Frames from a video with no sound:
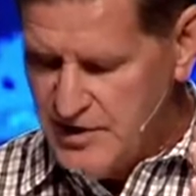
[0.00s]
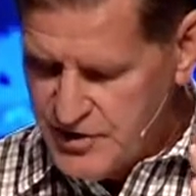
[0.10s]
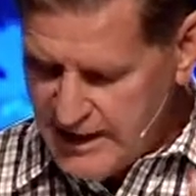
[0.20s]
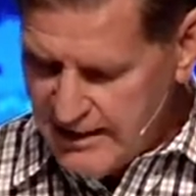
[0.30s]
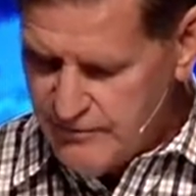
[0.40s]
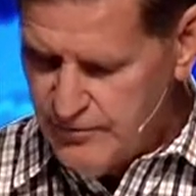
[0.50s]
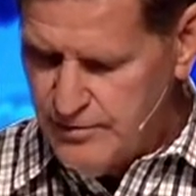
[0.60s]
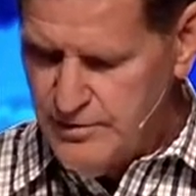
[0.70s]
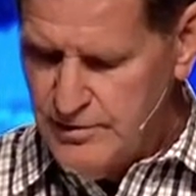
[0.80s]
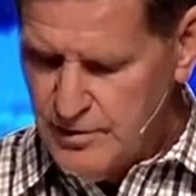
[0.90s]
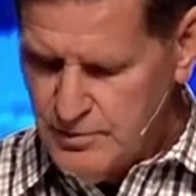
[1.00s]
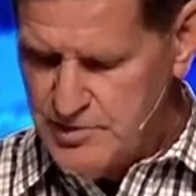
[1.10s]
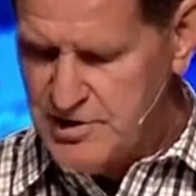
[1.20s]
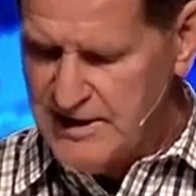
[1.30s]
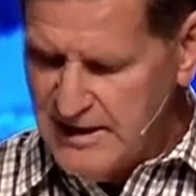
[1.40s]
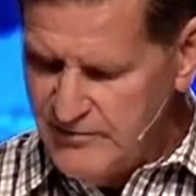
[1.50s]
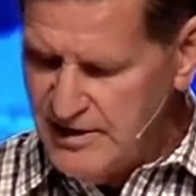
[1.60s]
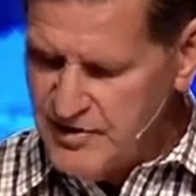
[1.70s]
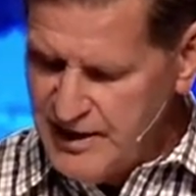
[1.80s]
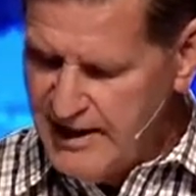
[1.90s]
thankful Christian,
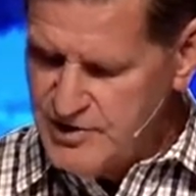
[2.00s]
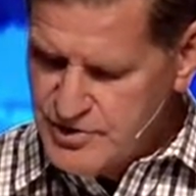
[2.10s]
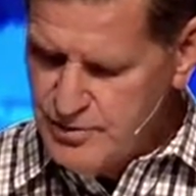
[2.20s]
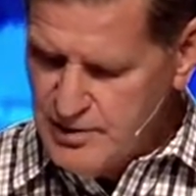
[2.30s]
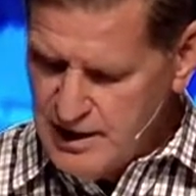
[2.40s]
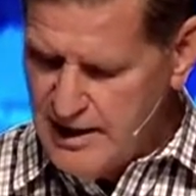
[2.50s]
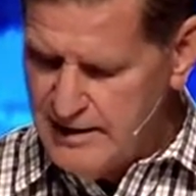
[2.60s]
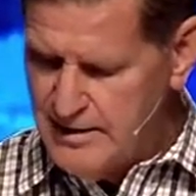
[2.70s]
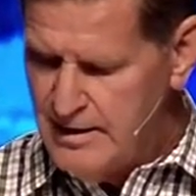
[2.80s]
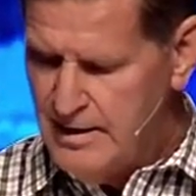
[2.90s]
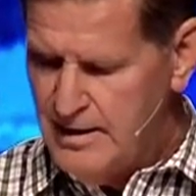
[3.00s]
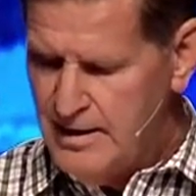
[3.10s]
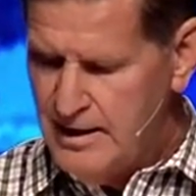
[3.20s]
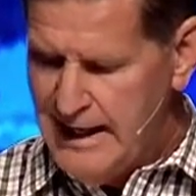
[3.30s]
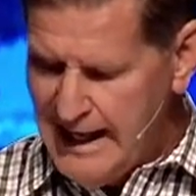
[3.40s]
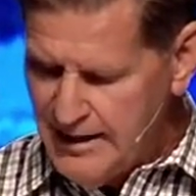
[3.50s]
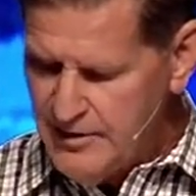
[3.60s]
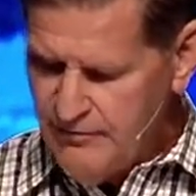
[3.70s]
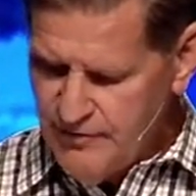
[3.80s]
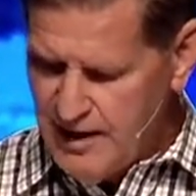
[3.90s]
giving thanks to God and
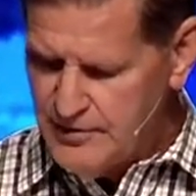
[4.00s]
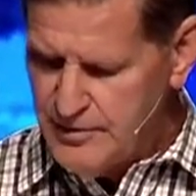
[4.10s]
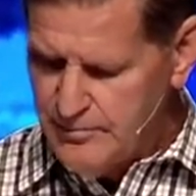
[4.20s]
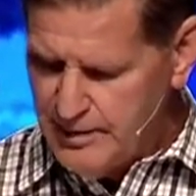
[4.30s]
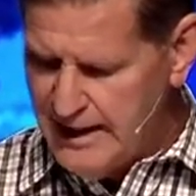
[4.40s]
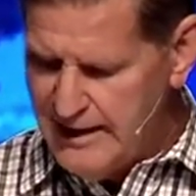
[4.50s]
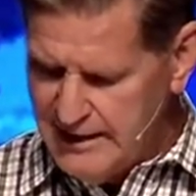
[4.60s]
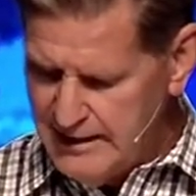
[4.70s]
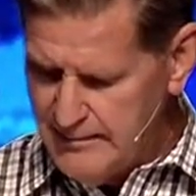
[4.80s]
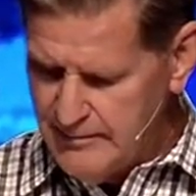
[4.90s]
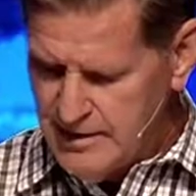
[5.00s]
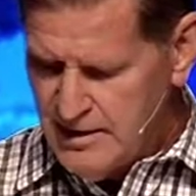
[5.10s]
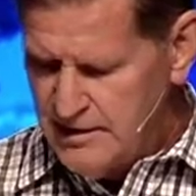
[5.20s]
the Father by Him.